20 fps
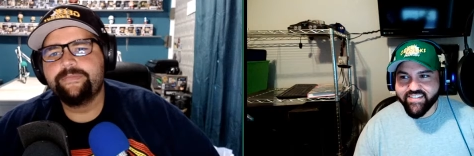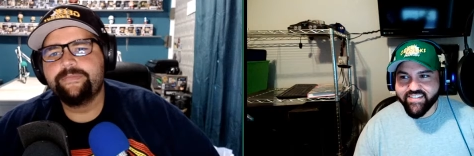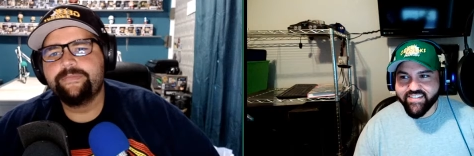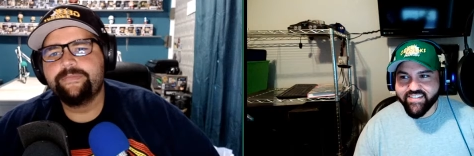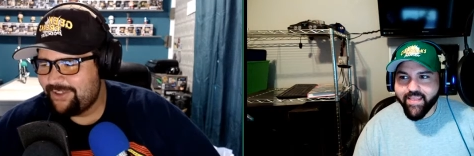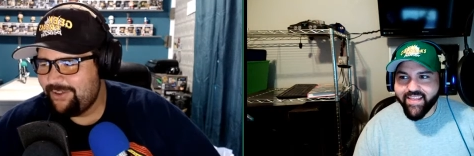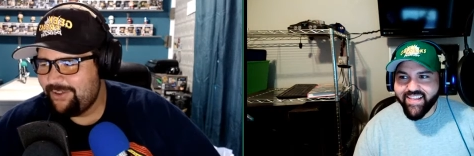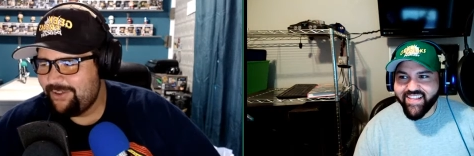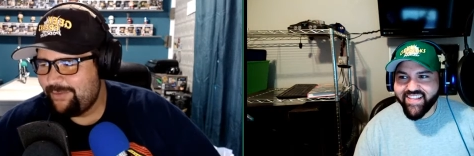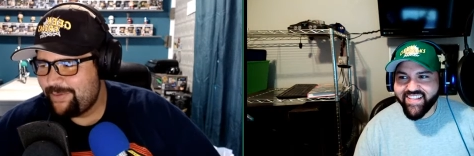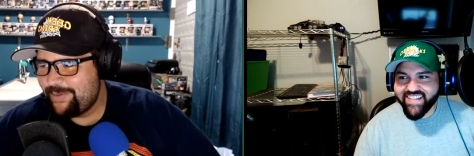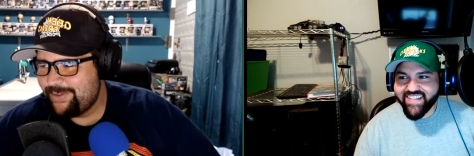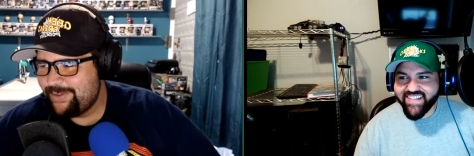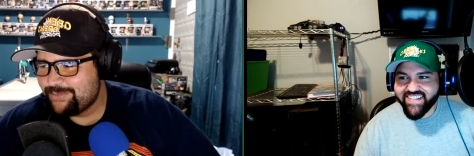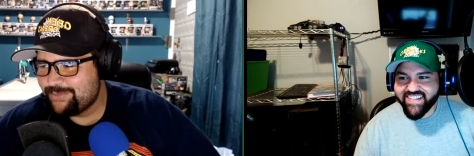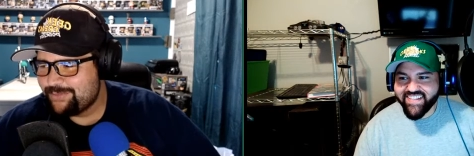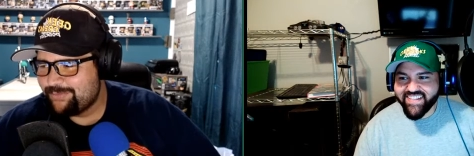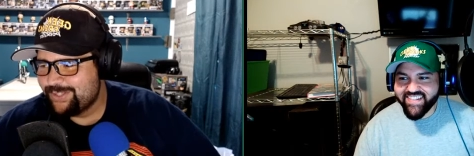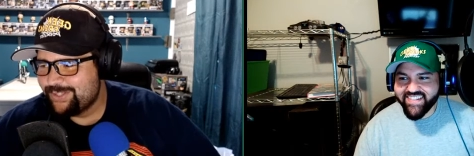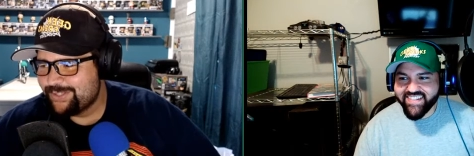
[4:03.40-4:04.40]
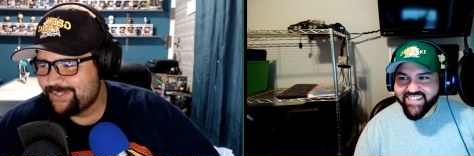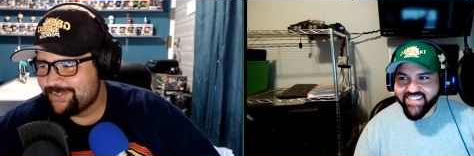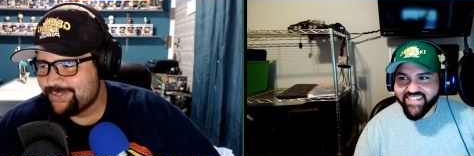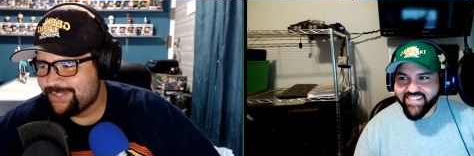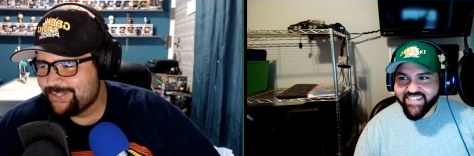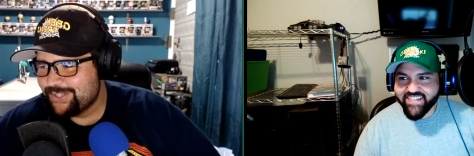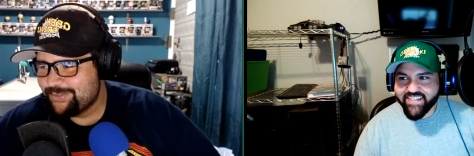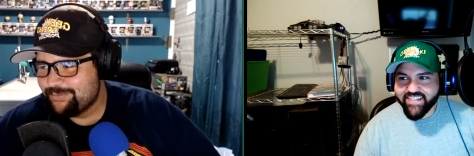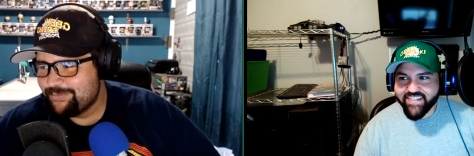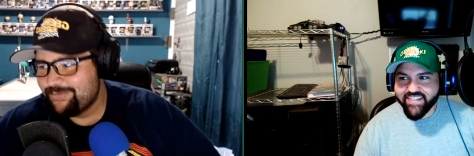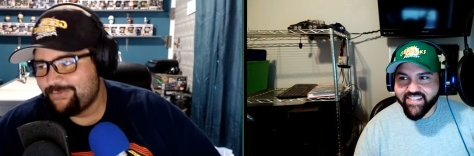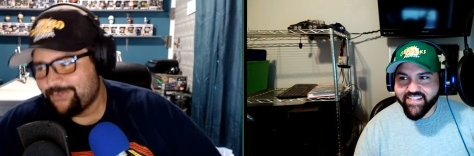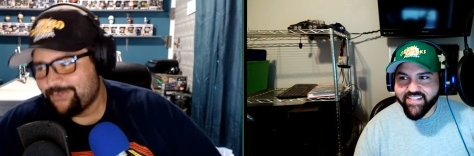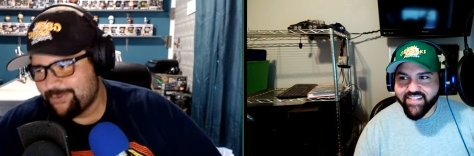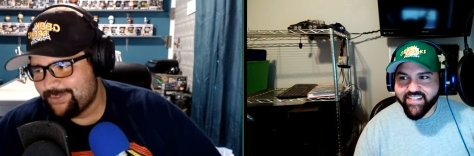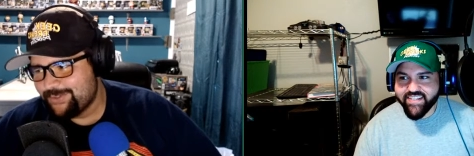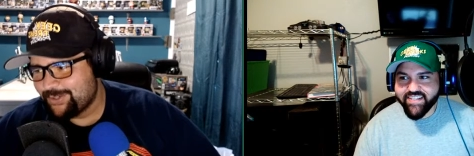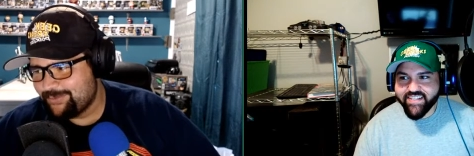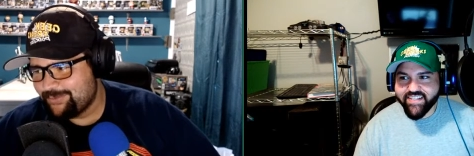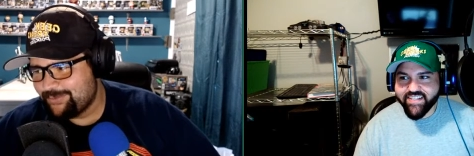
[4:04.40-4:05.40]
Speaker 1: was like, well, oh, maybe I should bring this up to Jonathan before
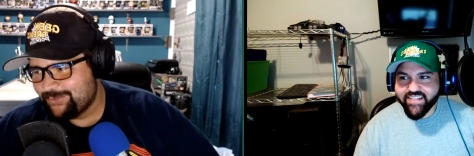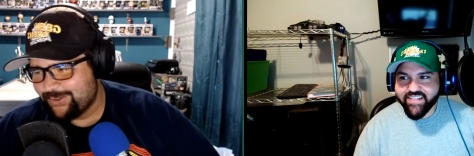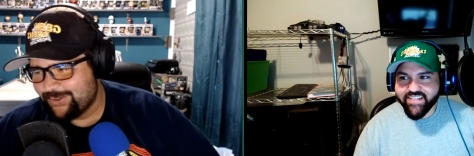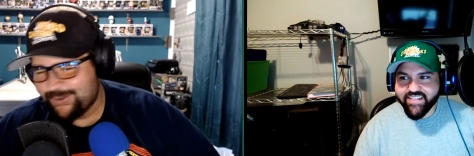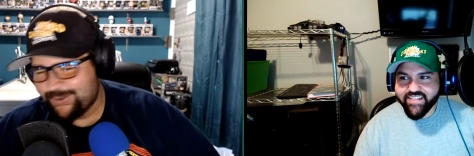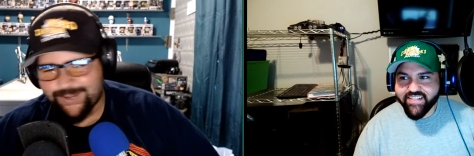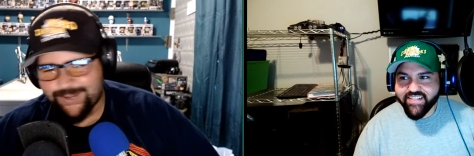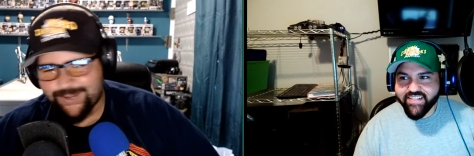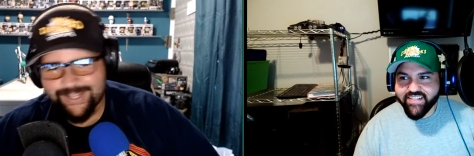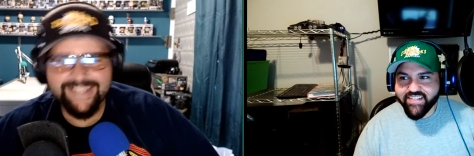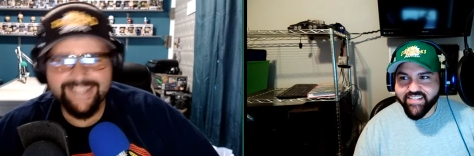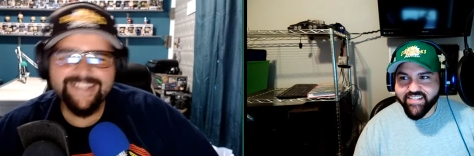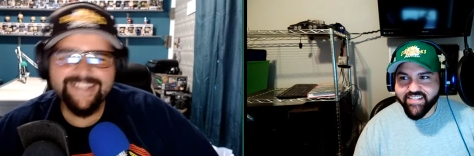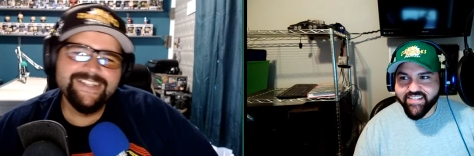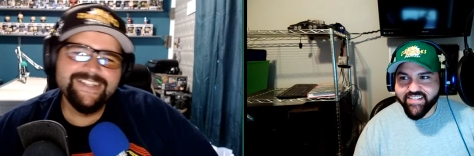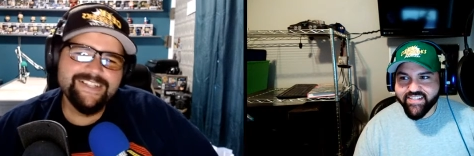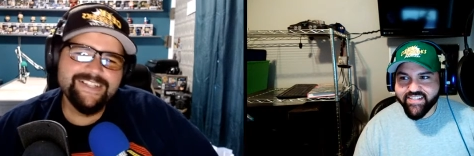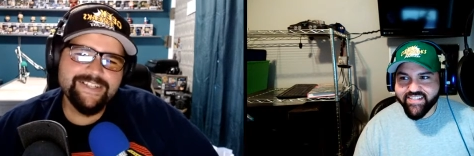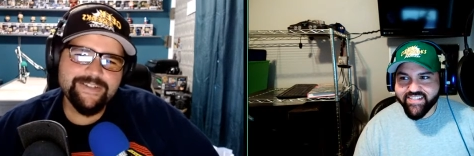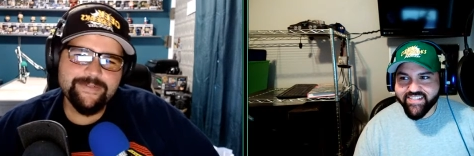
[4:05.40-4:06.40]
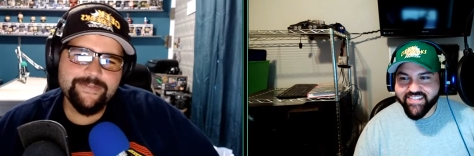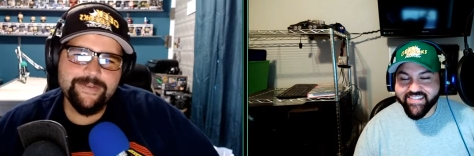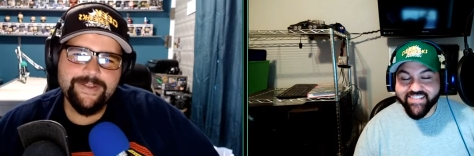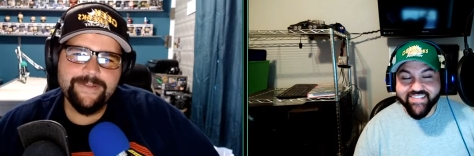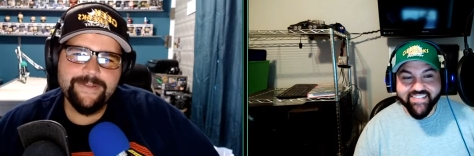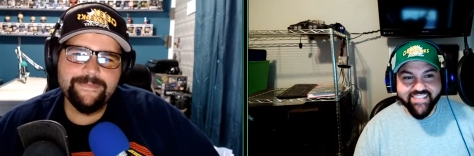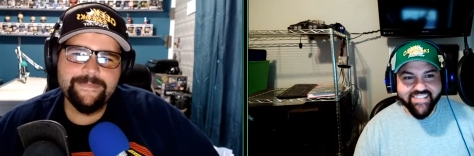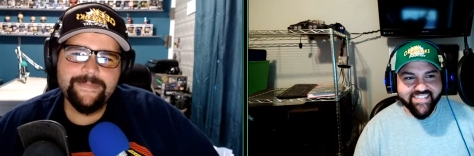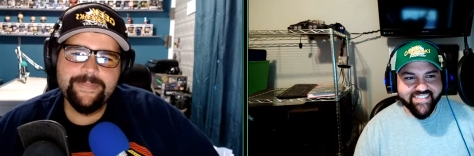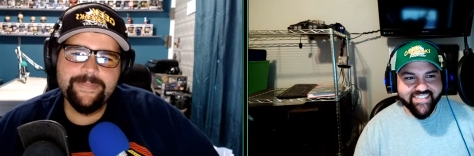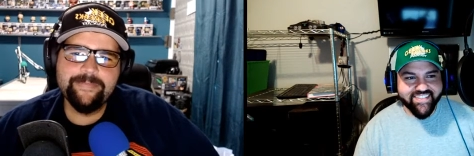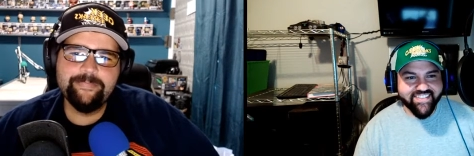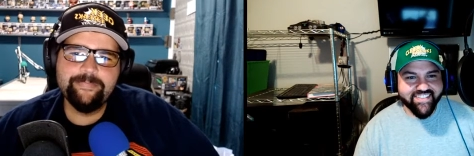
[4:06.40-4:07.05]
we start recording. All right.